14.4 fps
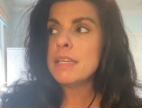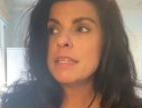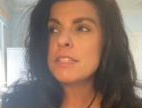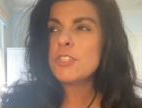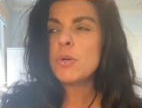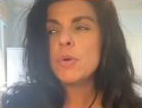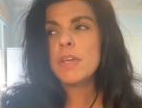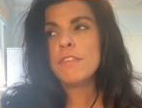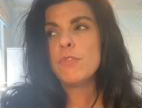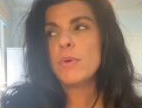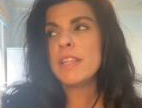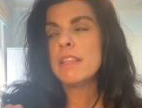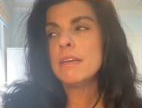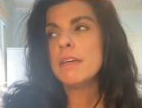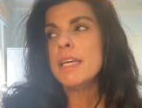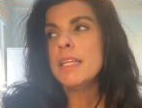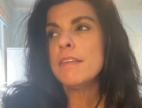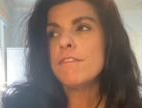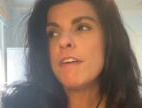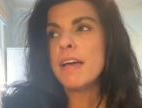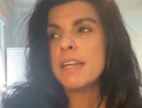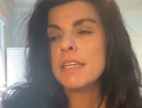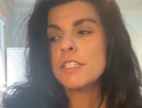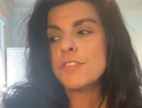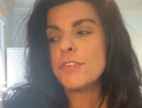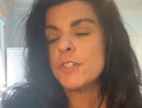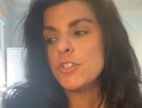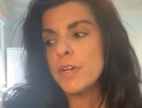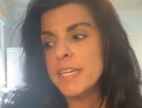So if we look at phonics
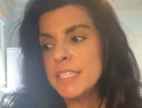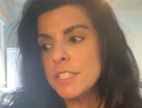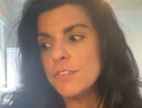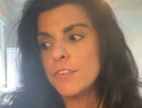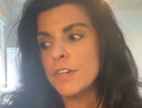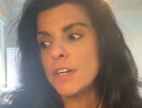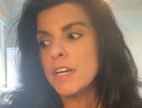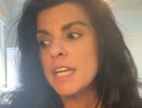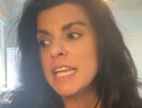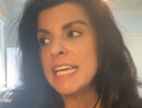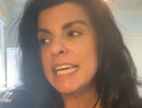for transfer,